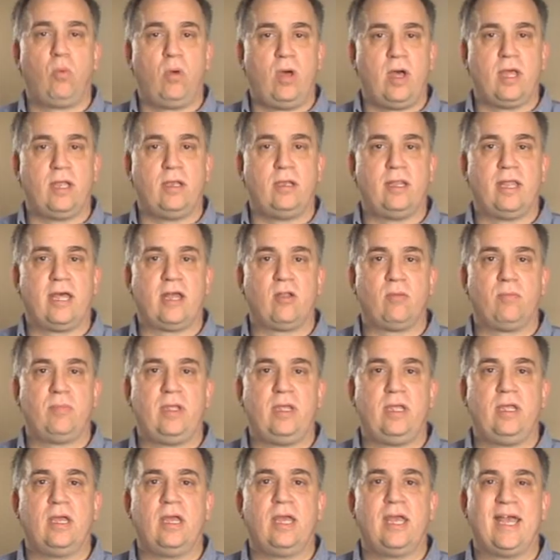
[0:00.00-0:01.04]
one that'll
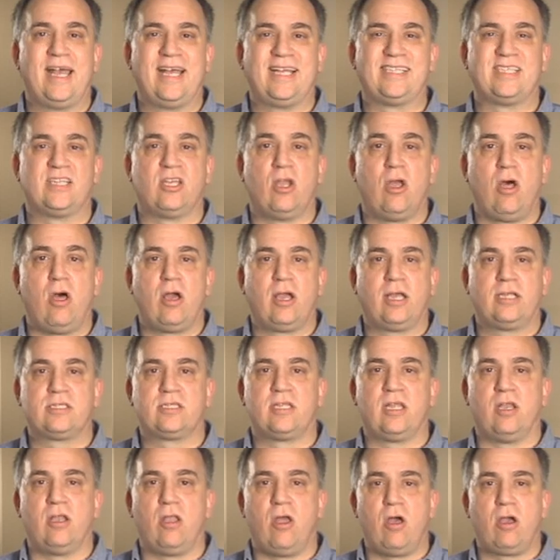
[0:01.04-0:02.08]
be as long
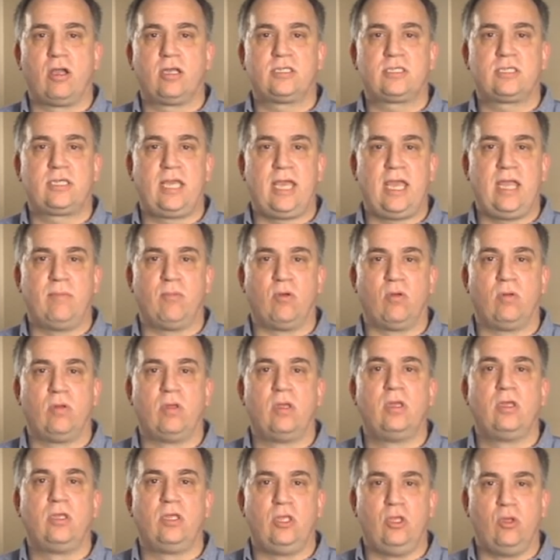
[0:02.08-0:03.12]
as the longest cable
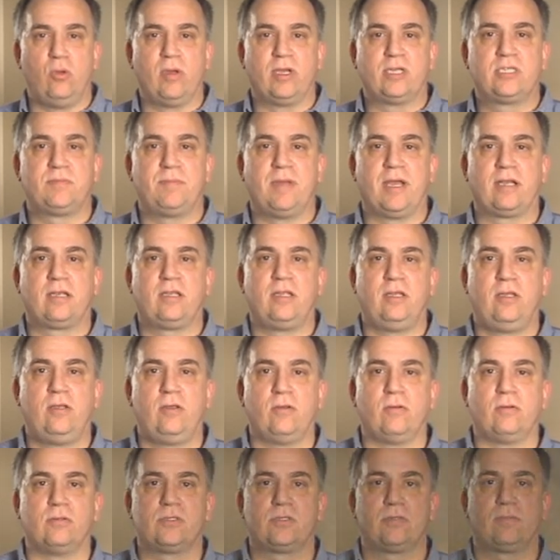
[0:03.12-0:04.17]
you expect to
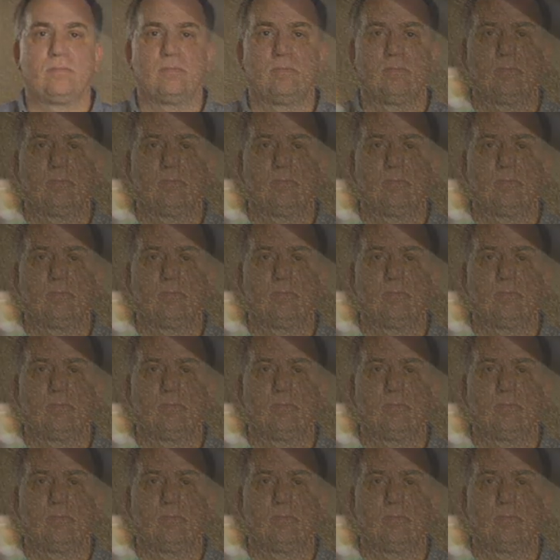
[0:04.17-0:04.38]
use.